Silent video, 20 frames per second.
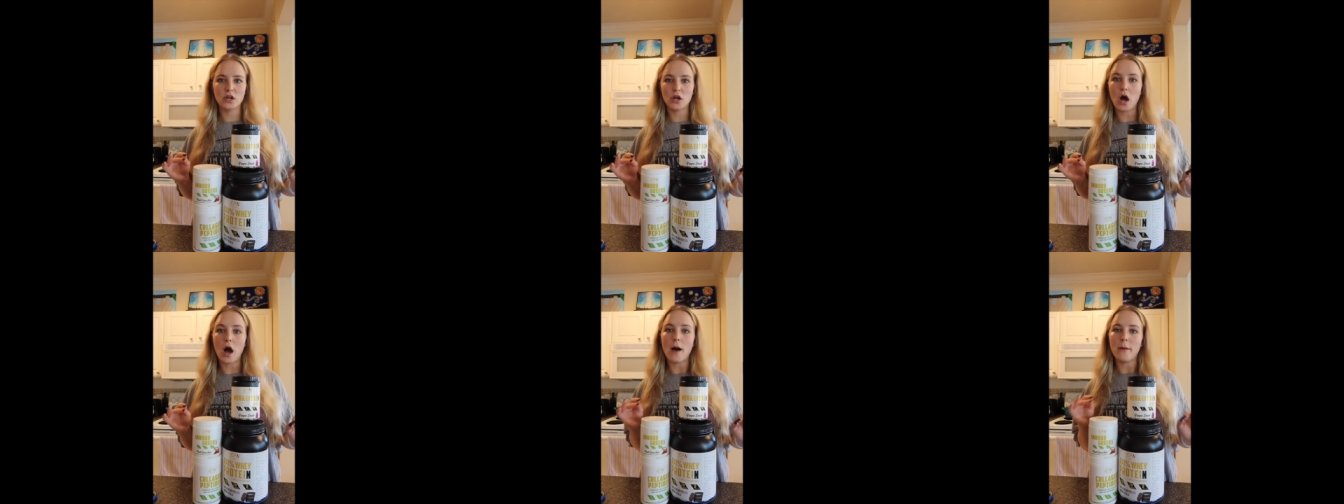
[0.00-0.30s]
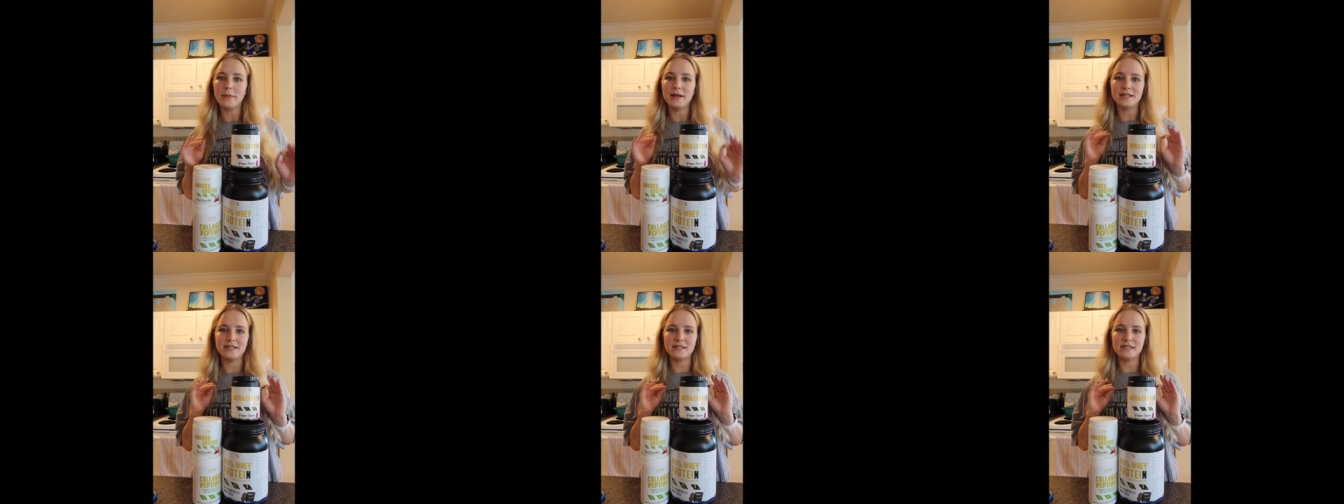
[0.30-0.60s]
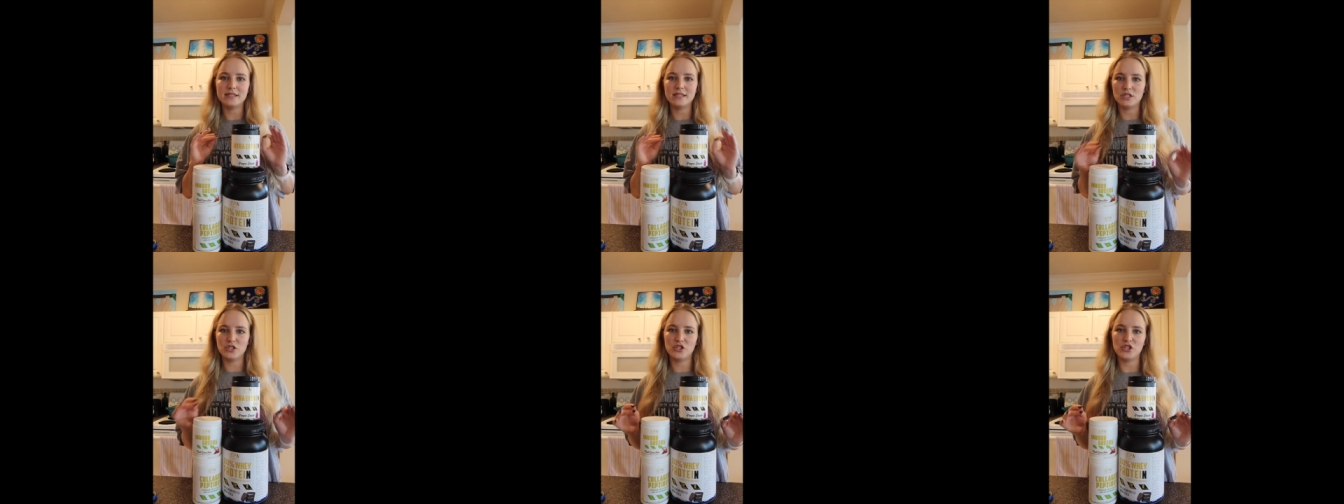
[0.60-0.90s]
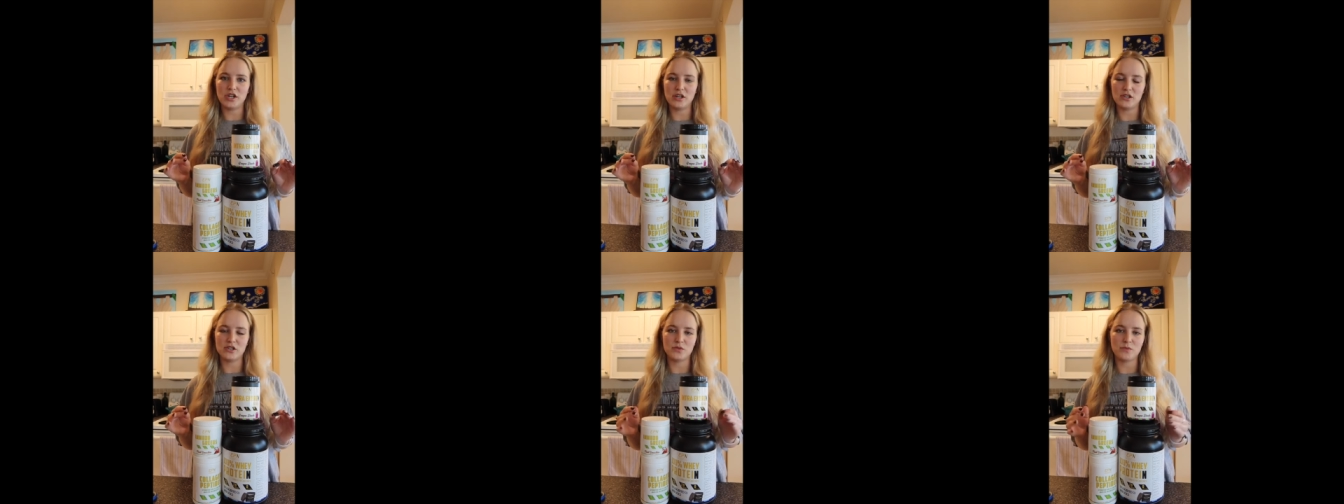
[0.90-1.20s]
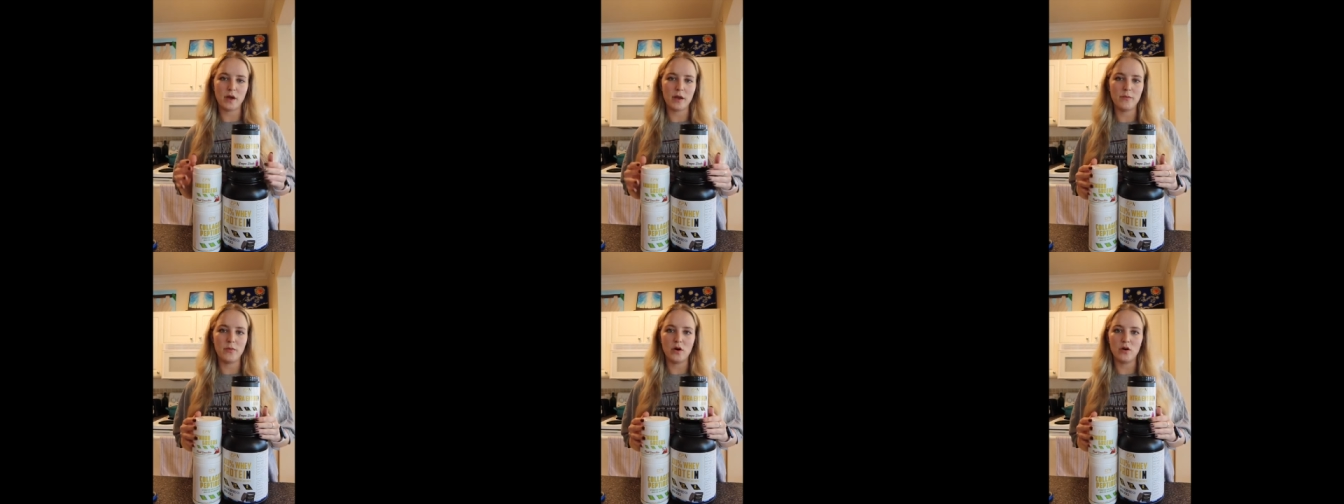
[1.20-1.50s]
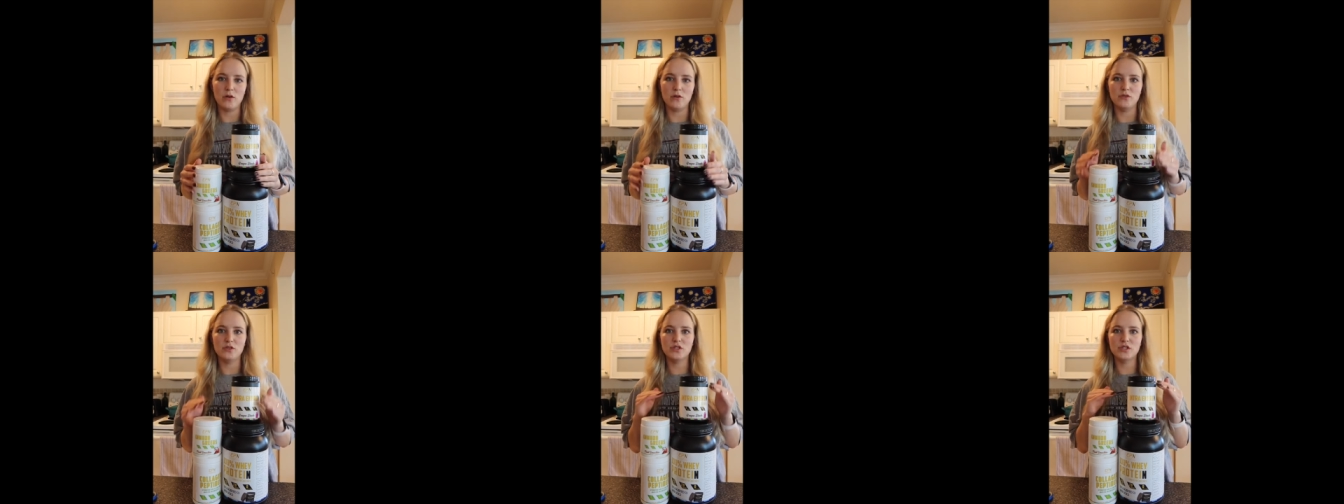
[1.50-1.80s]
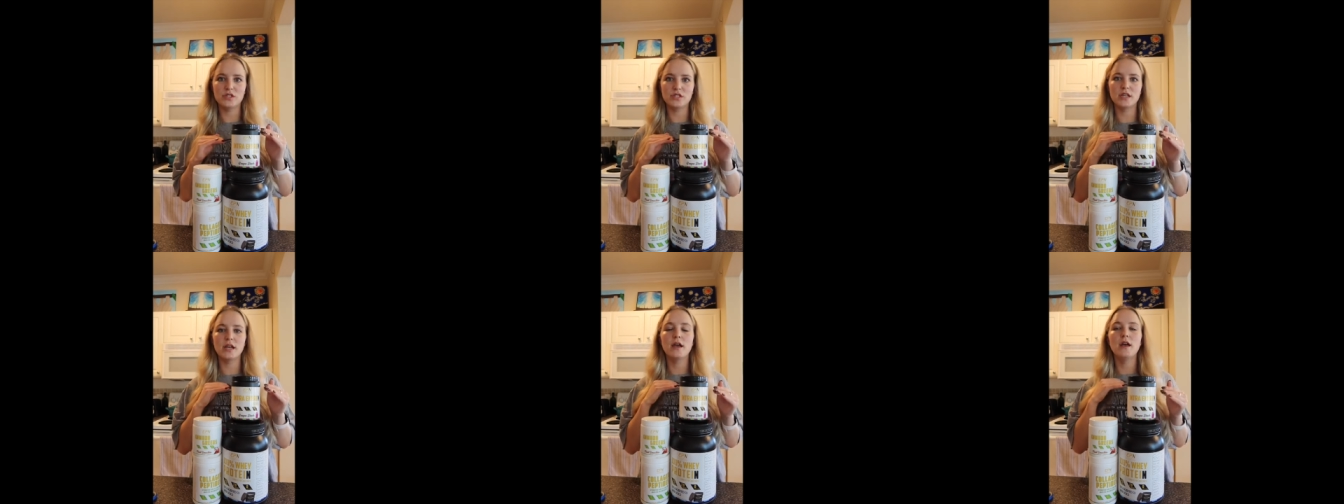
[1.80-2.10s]
comments, shares my
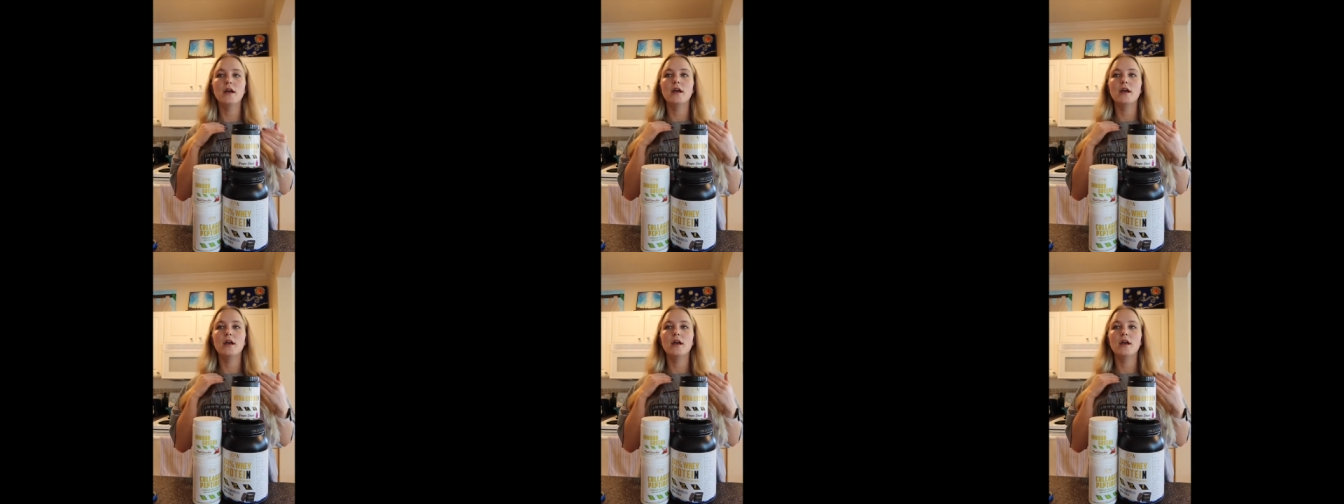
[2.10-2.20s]
posts